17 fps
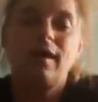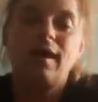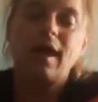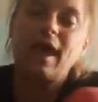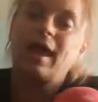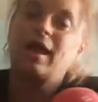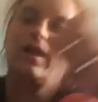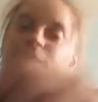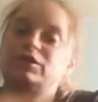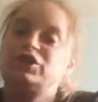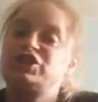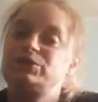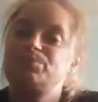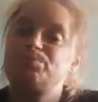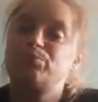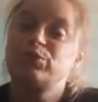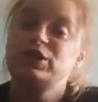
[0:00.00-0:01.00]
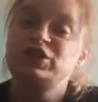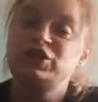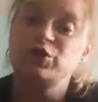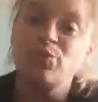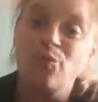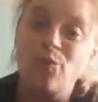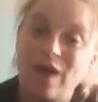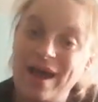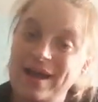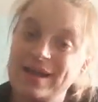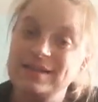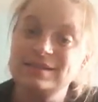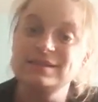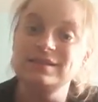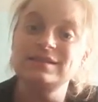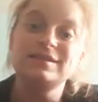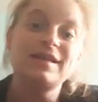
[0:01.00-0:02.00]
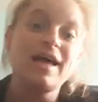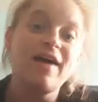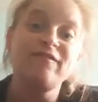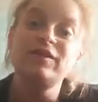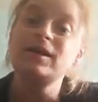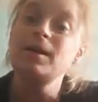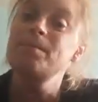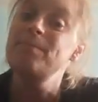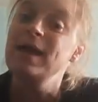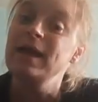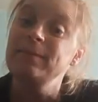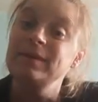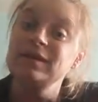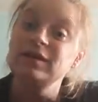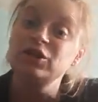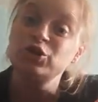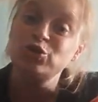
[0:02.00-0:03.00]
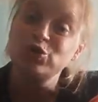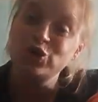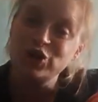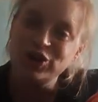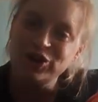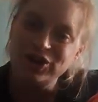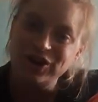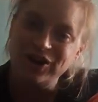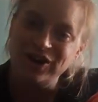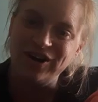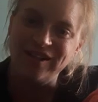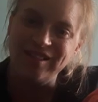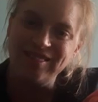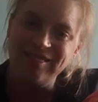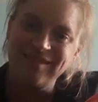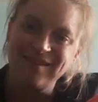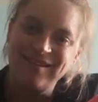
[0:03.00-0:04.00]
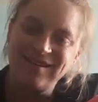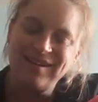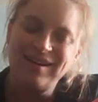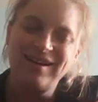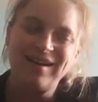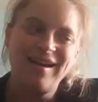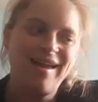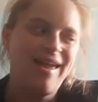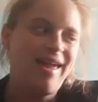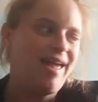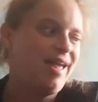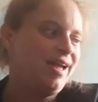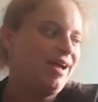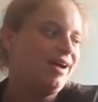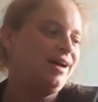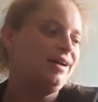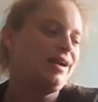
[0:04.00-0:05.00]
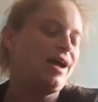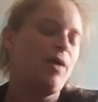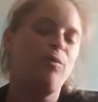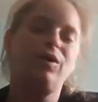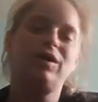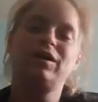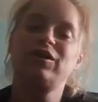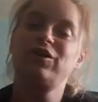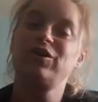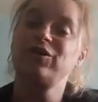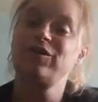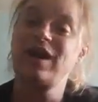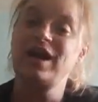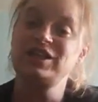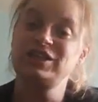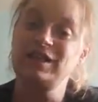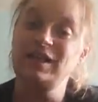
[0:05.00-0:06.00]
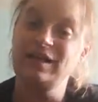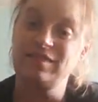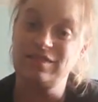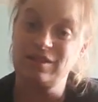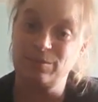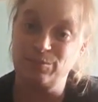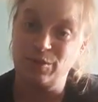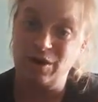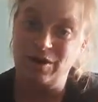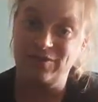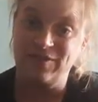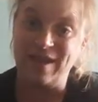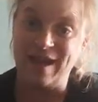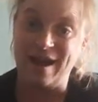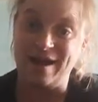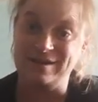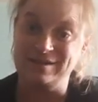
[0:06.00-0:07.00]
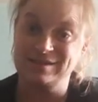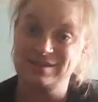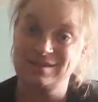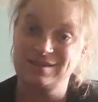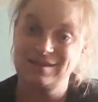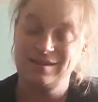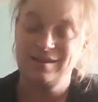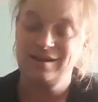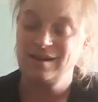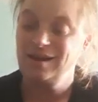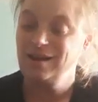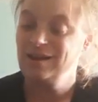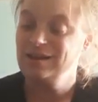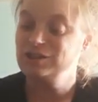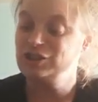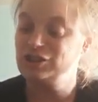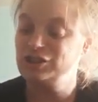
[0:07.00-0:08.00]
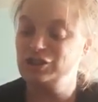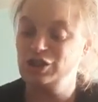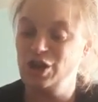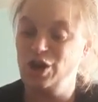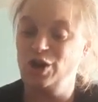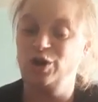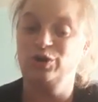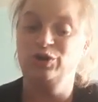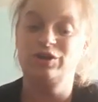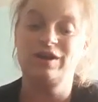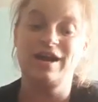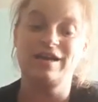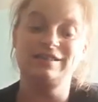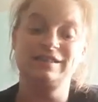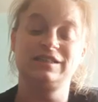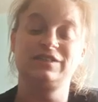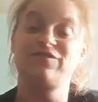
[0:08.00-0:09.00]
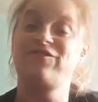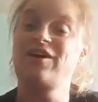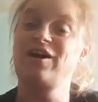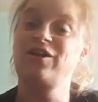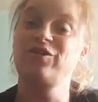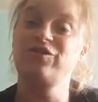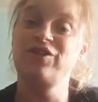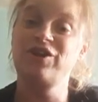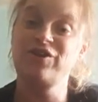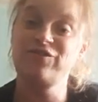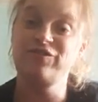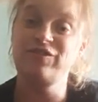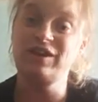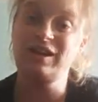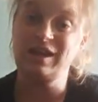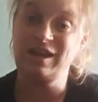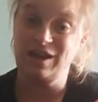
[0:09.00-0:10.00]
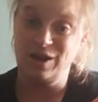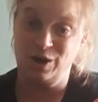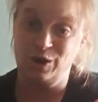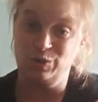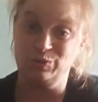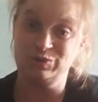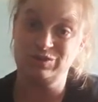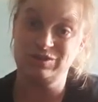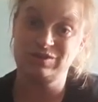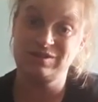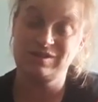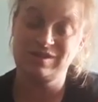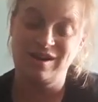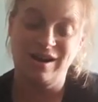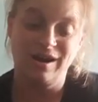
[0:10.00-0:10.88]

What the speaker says: and Bridget West is having a baby little girl. And I wanna congratulate them on that. So you guys need to follow their videos.